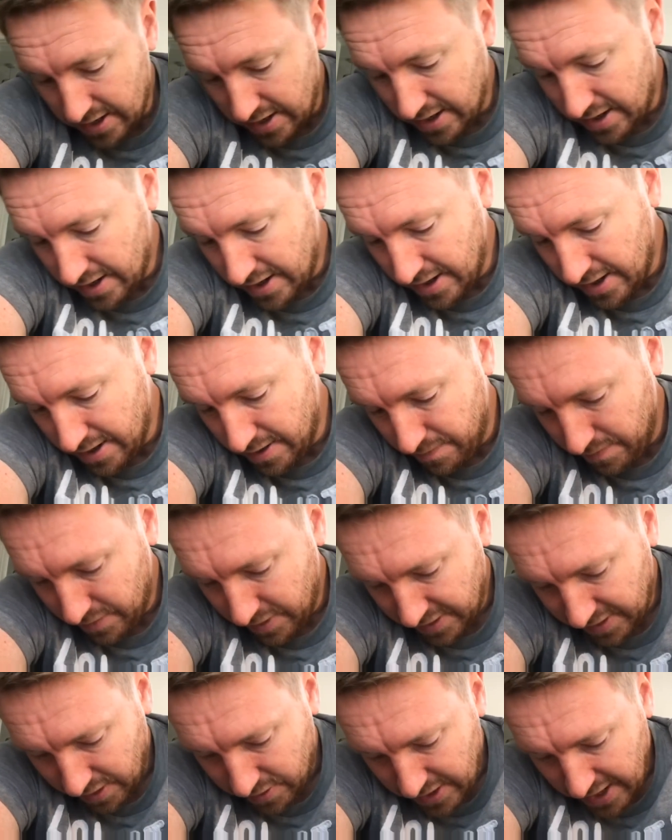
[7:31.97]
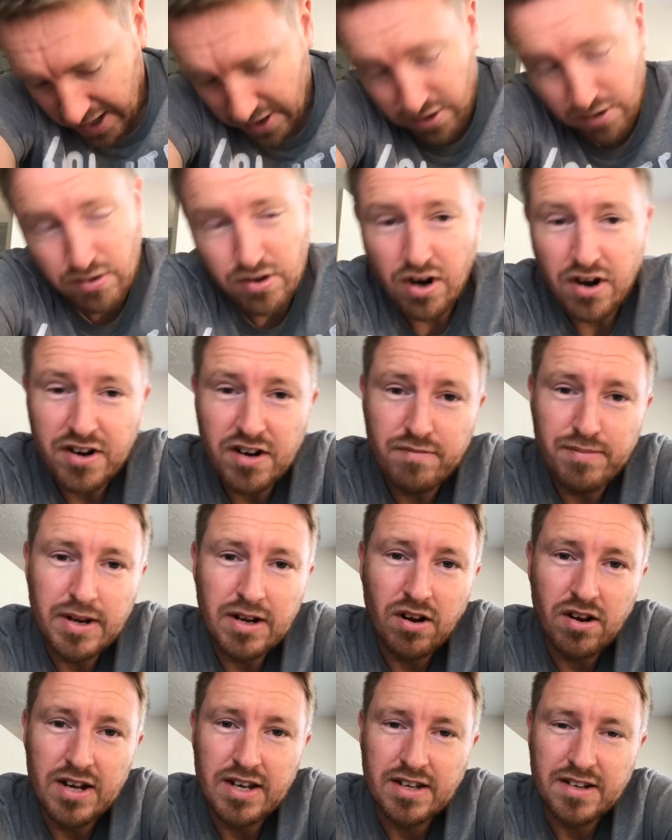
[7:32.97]
So yeah, it will kind of be
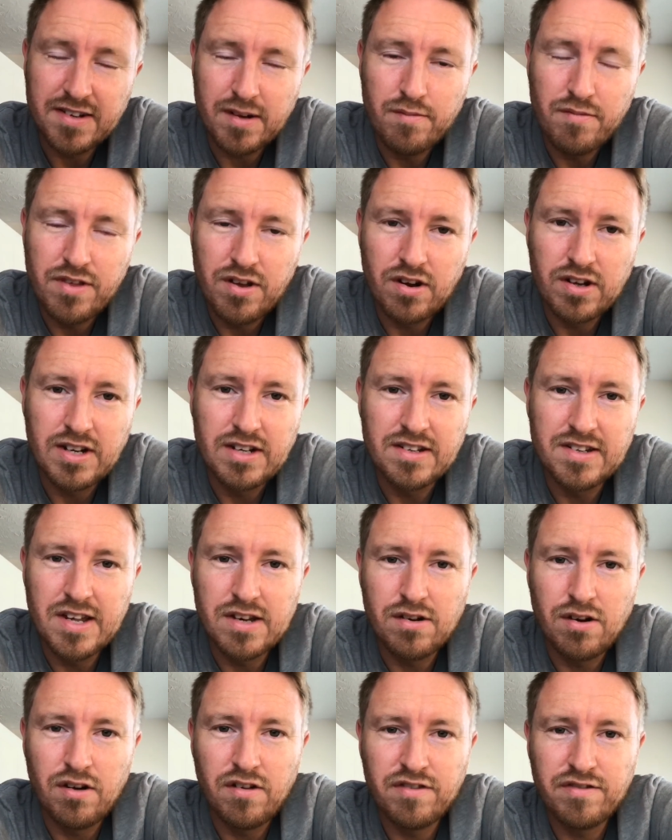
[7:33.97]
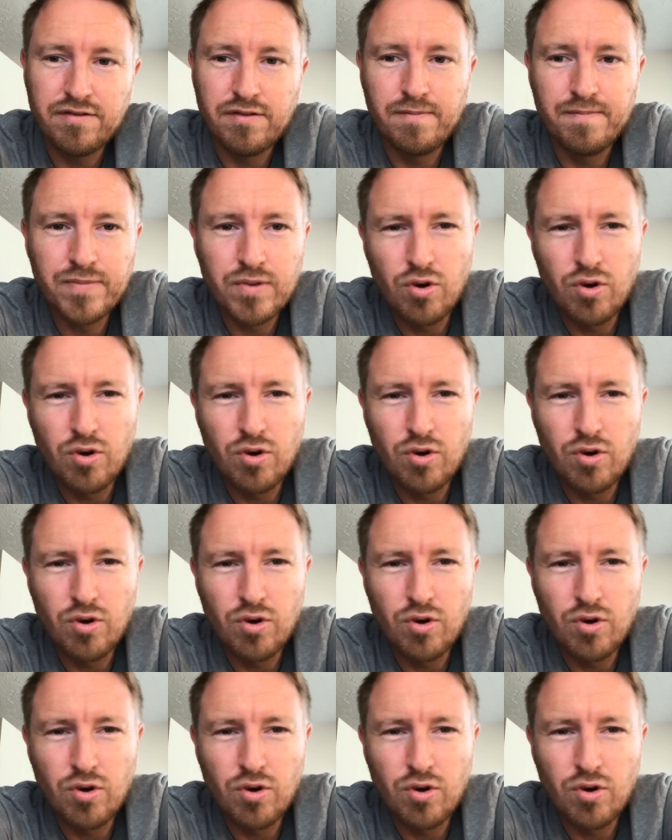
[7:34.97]
like something I can tick off,